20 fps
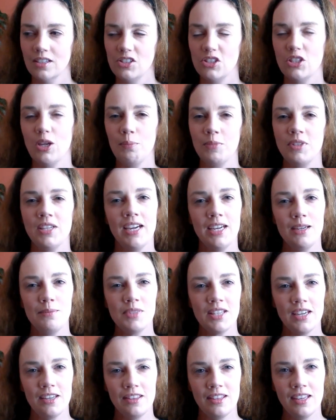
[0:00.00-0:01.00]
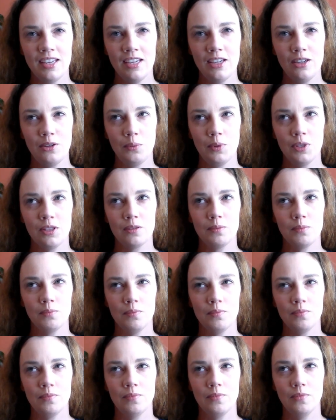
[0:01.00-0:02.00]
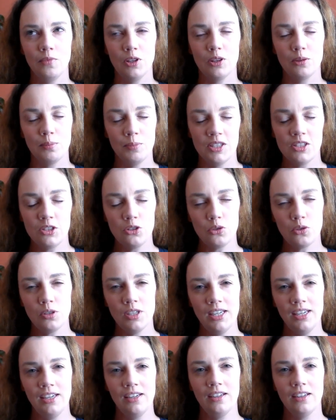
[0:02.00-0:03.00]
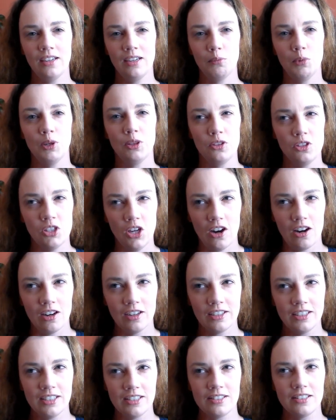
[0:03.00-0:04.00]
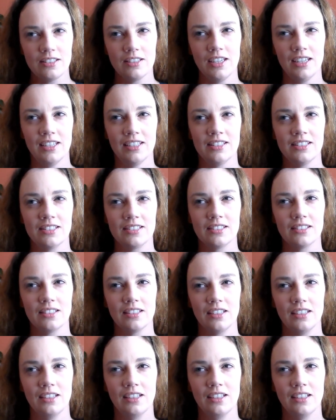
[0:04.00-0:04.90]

Sometimes I think with mystery and with darkness, it's